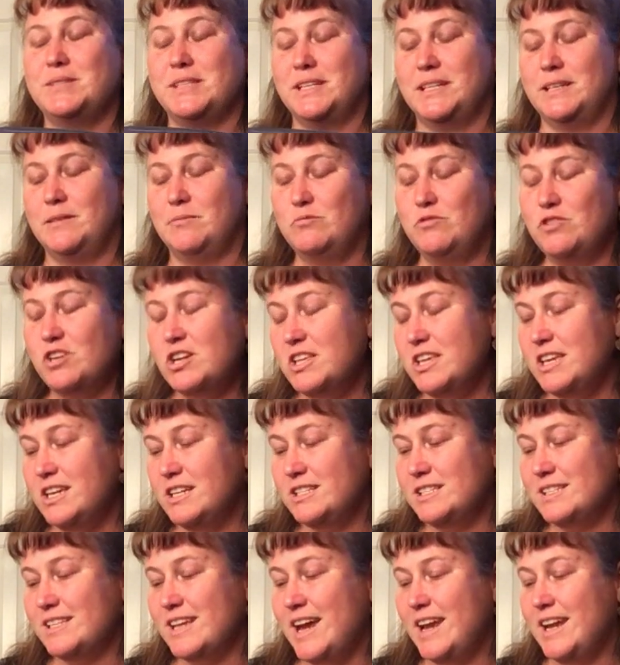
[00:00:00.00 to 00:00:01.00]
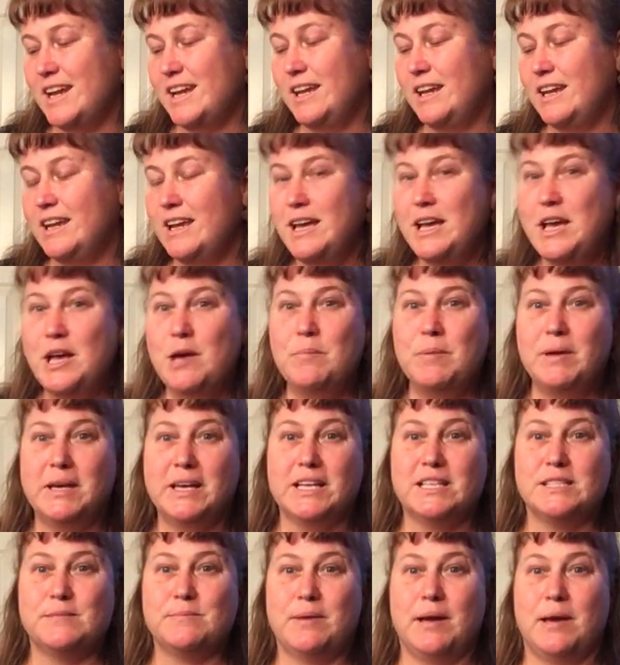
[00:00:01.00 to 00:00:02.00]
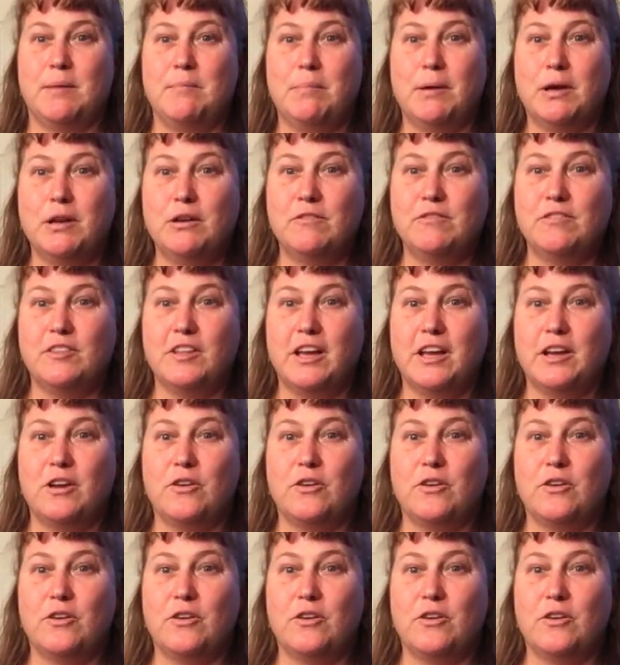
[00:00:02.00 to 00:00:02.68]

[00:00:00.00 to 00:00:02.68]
and I'm really excited because my butterfly